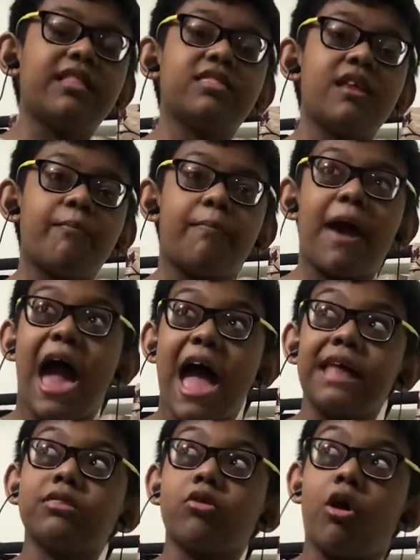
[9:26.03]
It
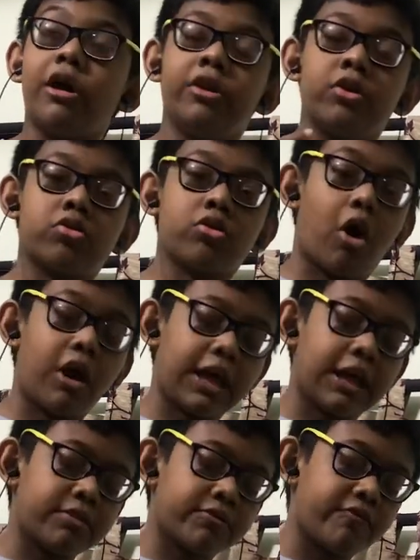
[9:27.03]
depends on the
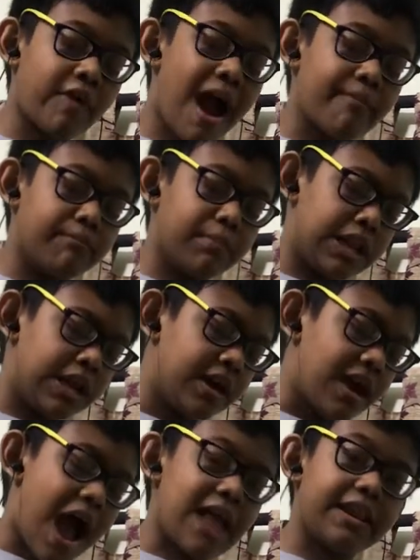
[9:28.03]
starting scramble,
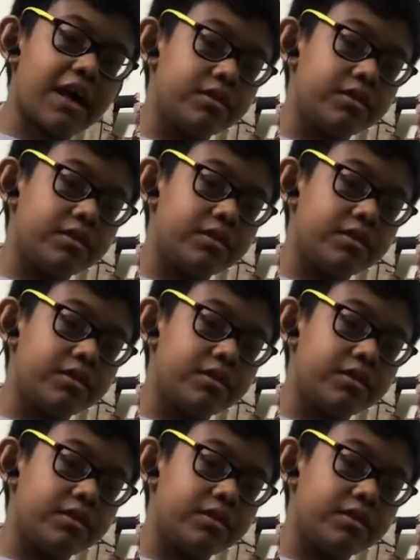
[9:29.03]
and there's